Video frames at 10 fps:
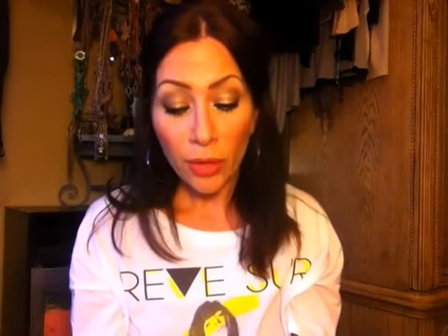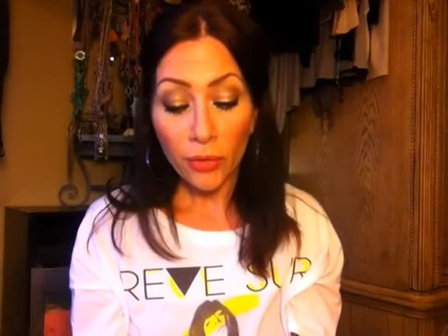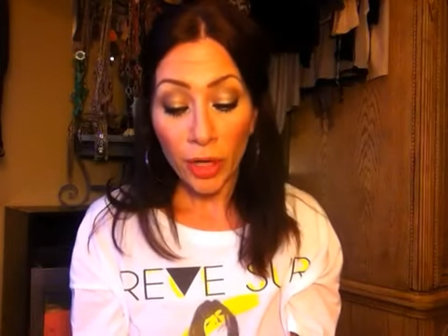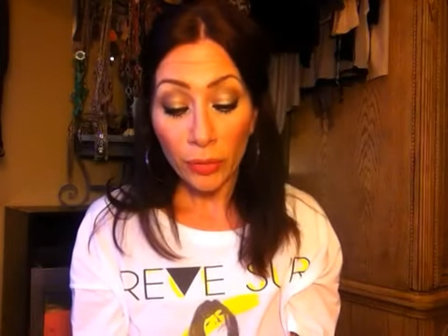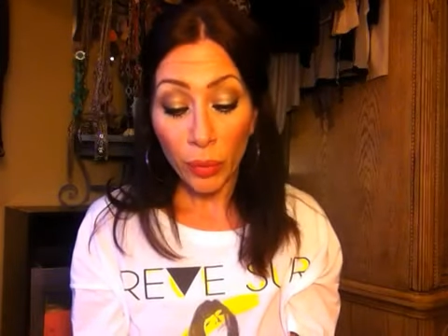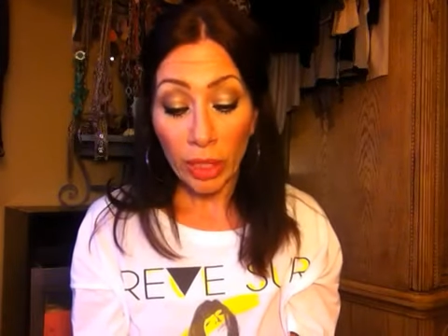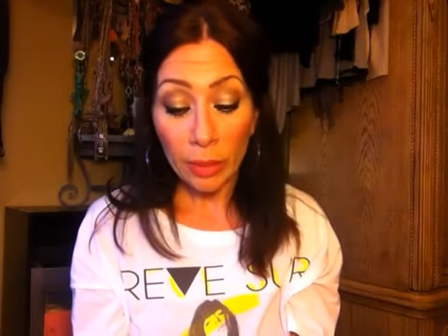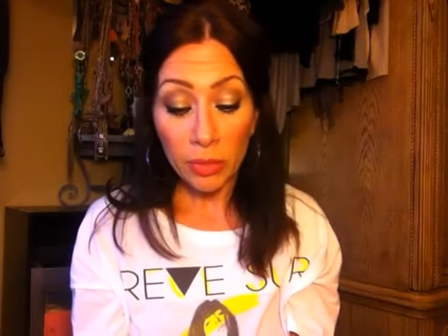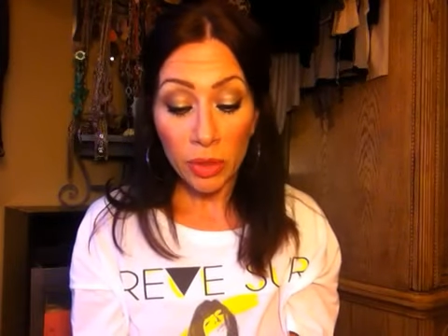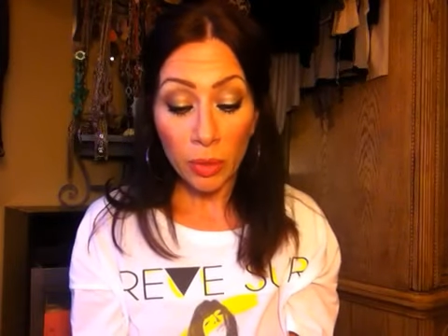5
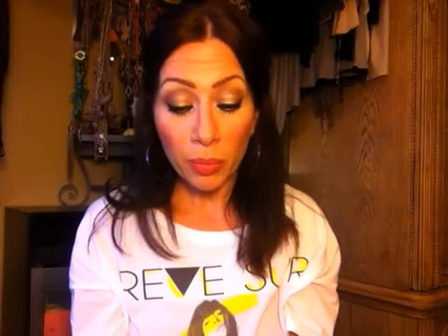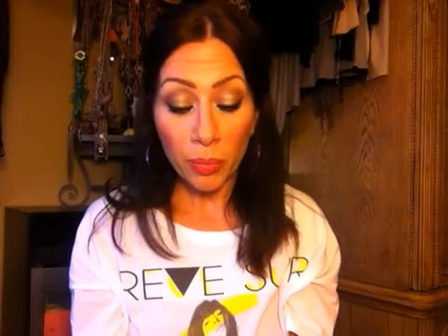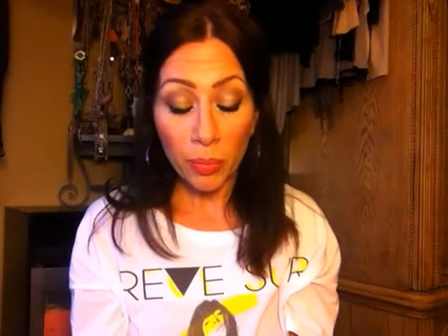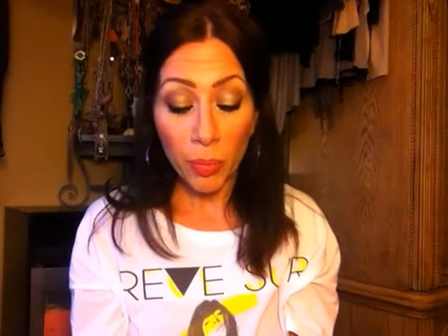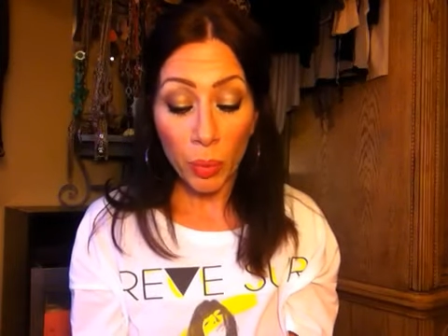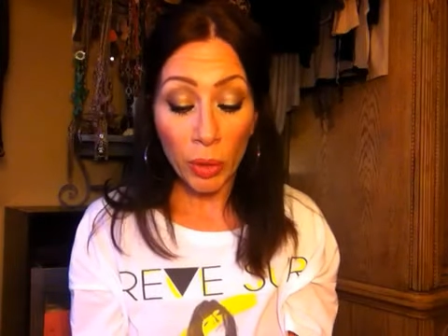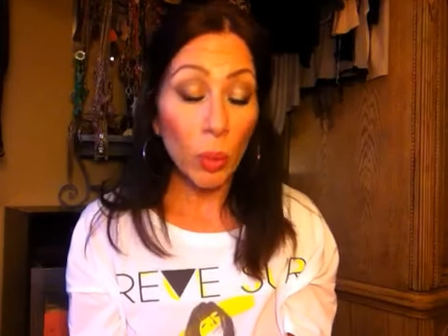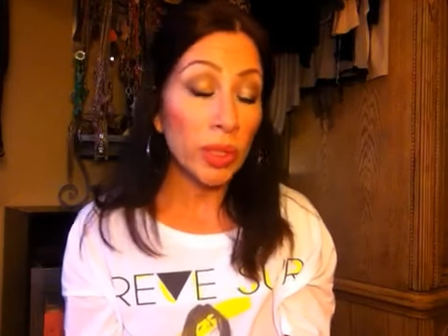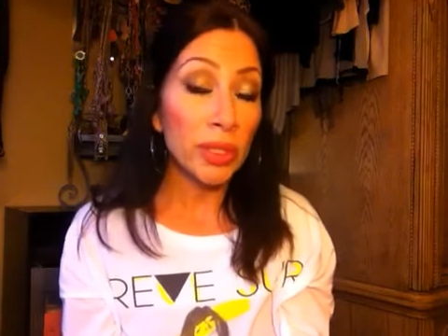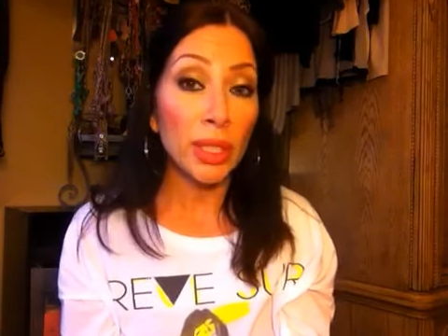grams,
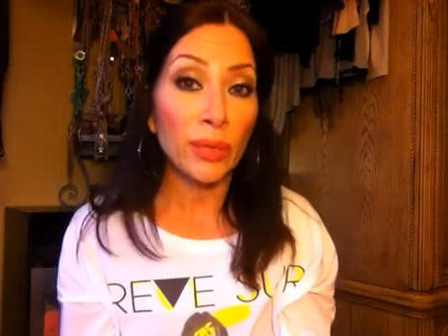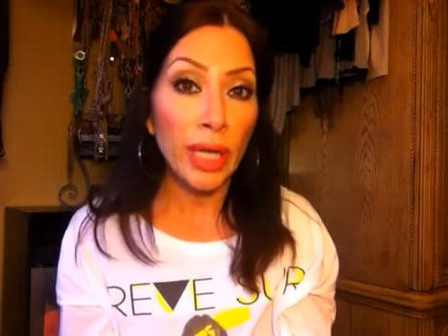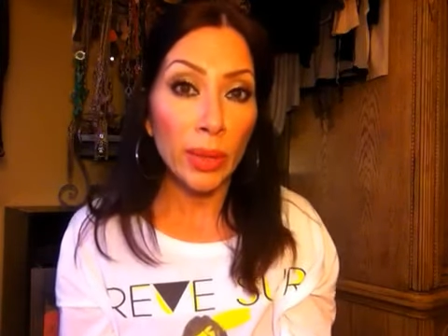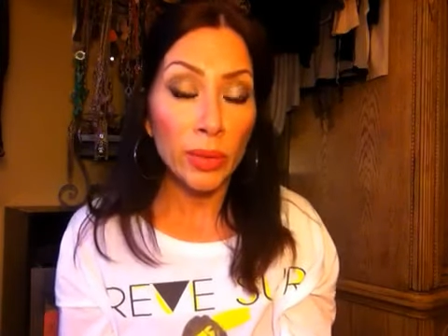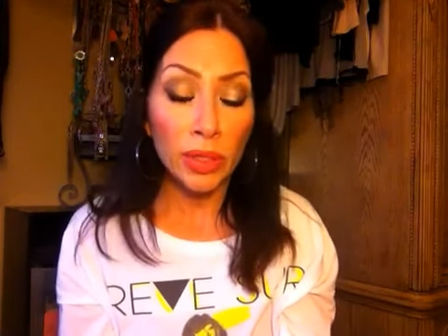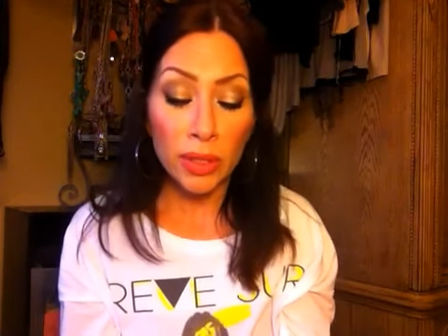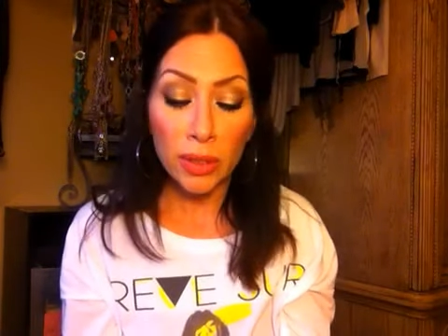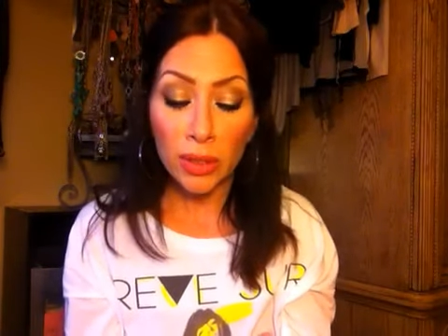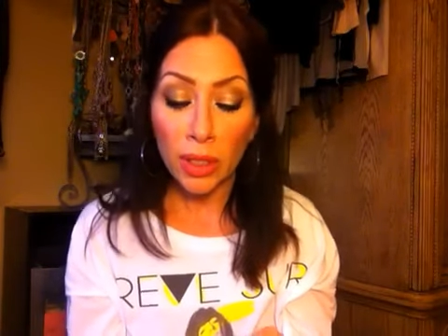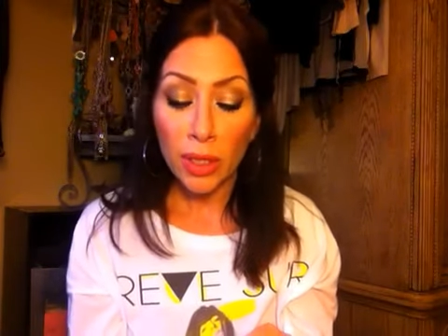0.17
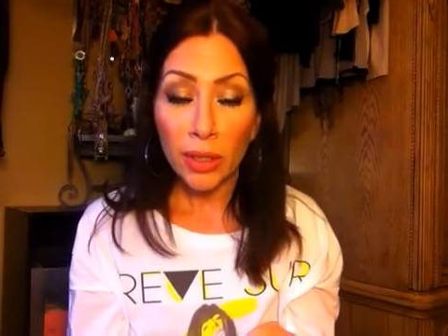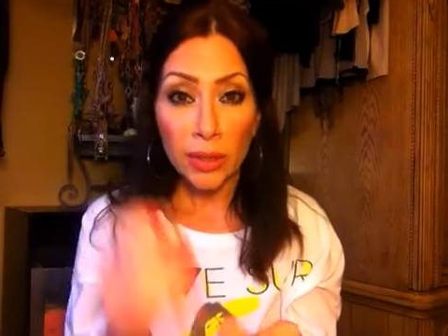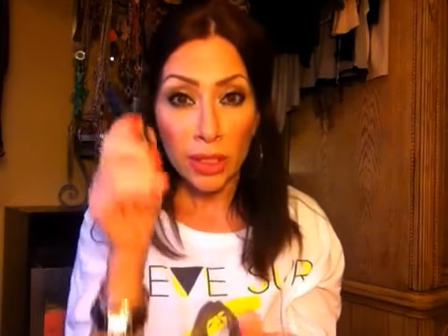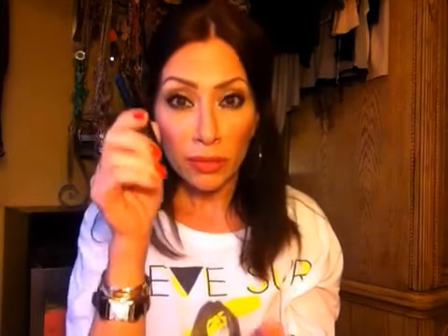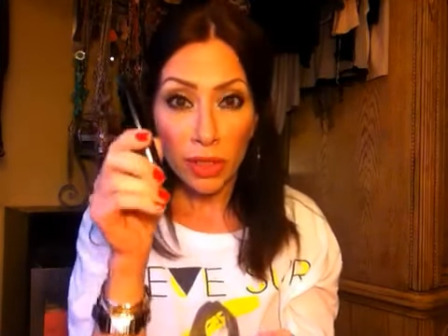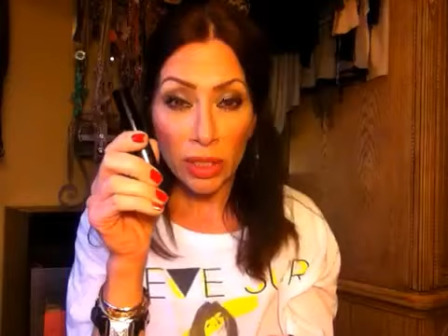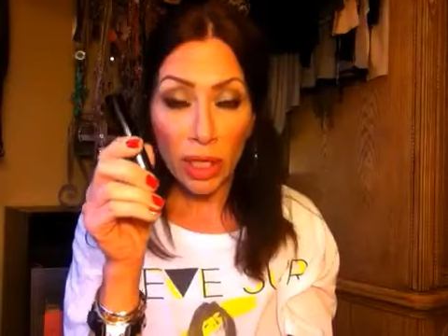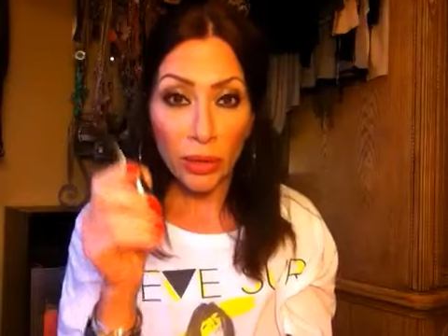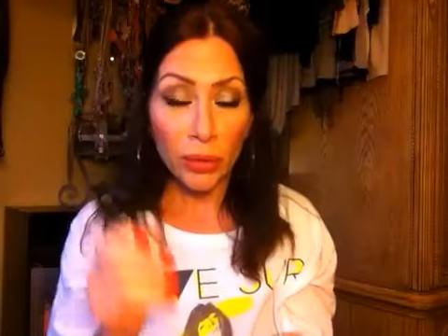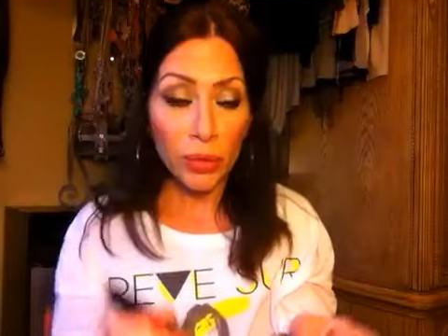ounces, $70,
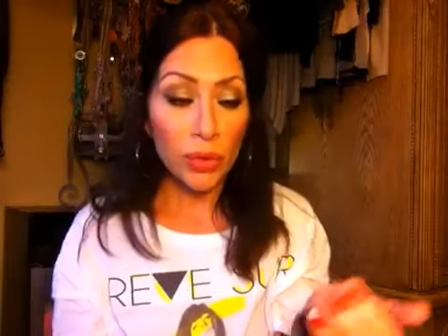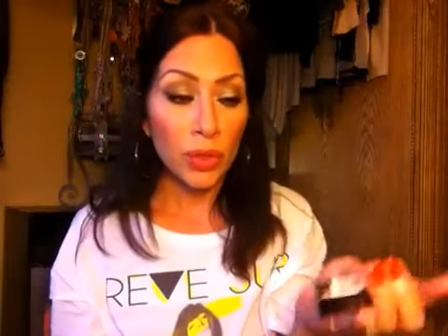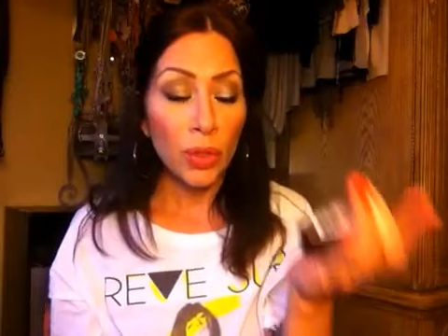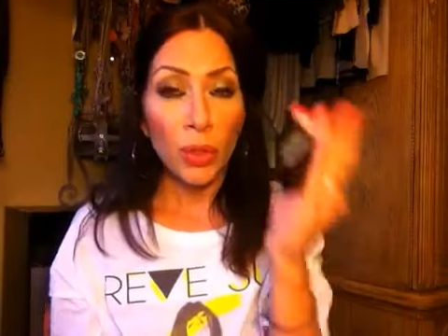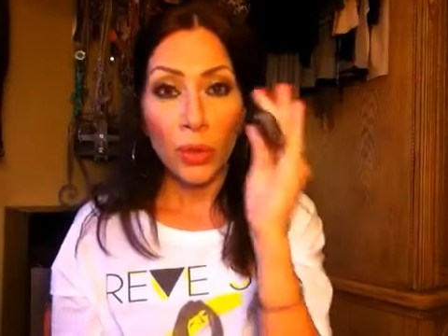$30,